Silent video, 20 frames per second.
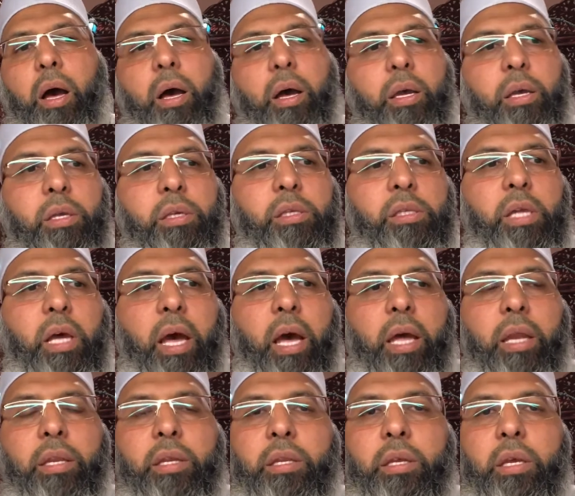is
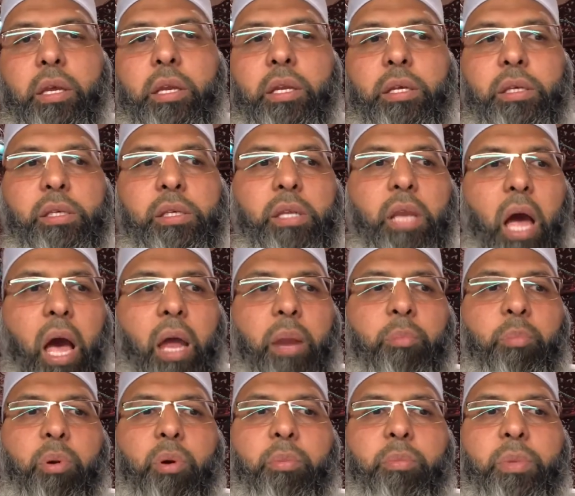that it is
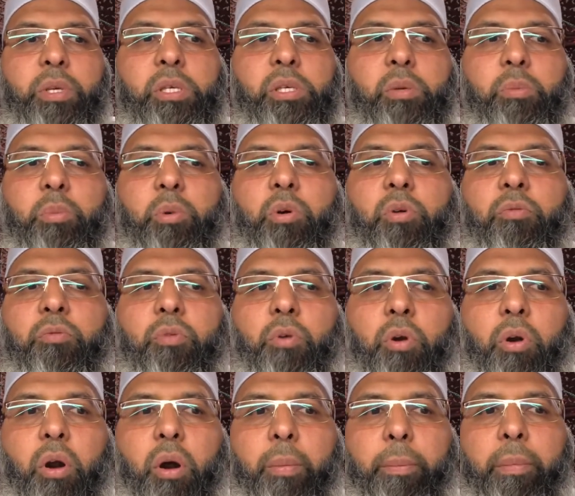not permissible
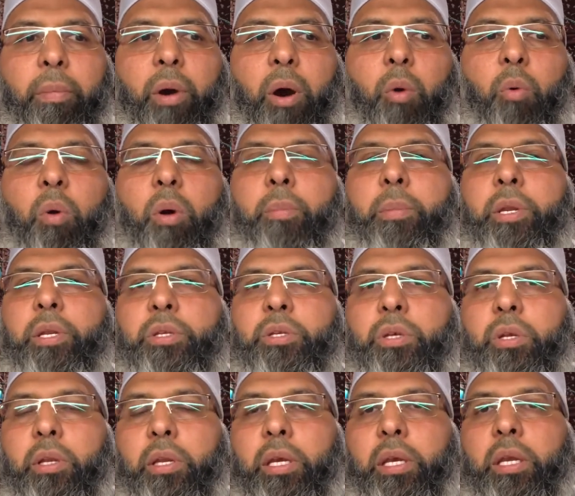for a woman
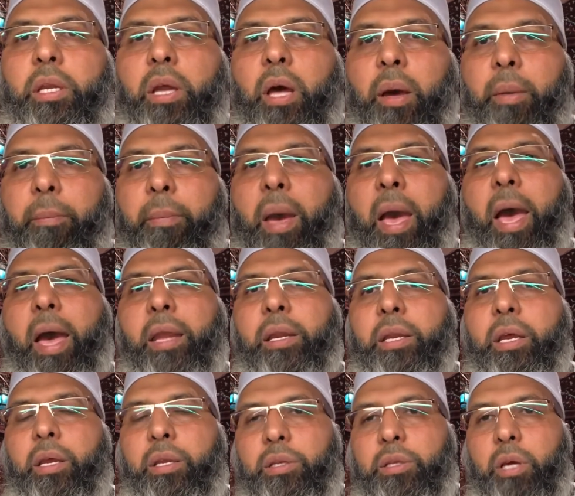to lead a man
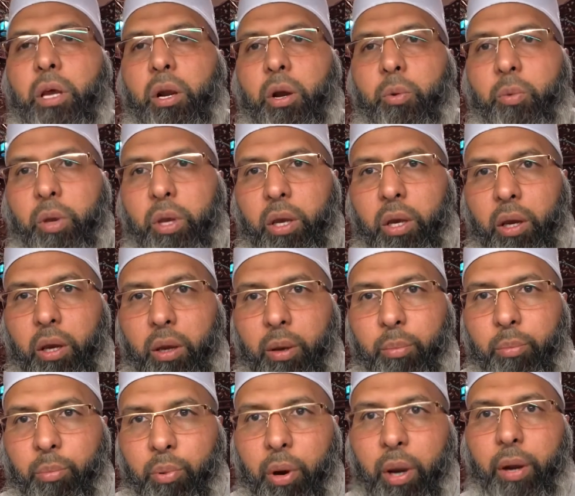in Tarawih
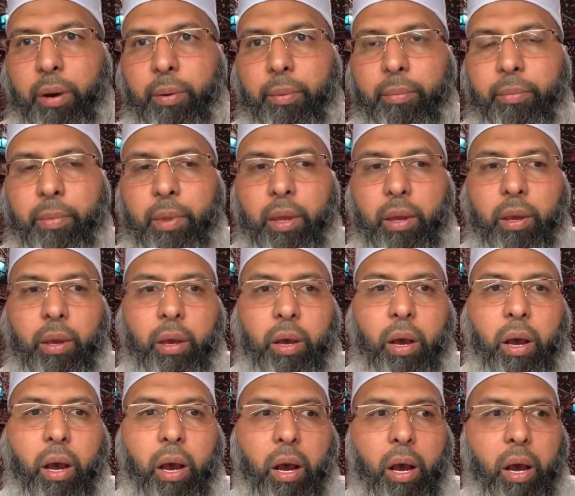prayer,
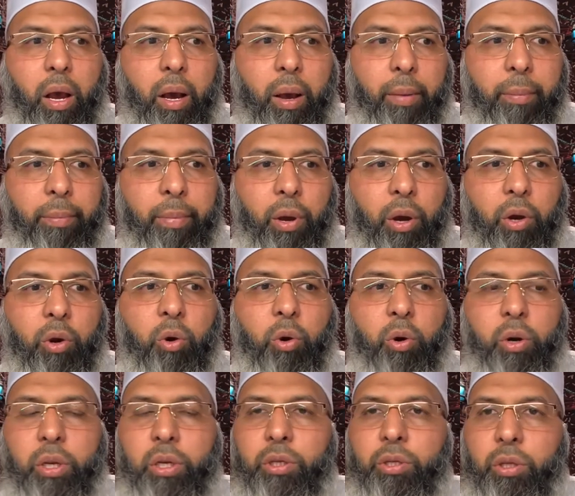
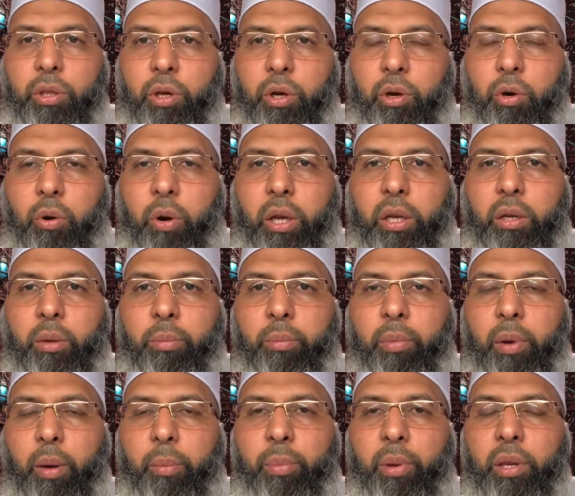according to the correct
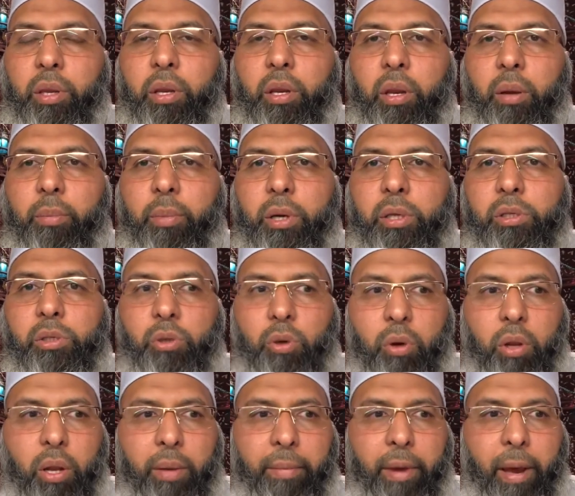opinion amongst the
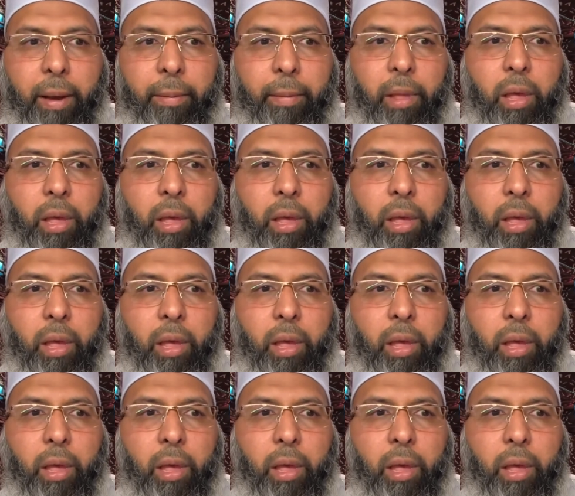ulama.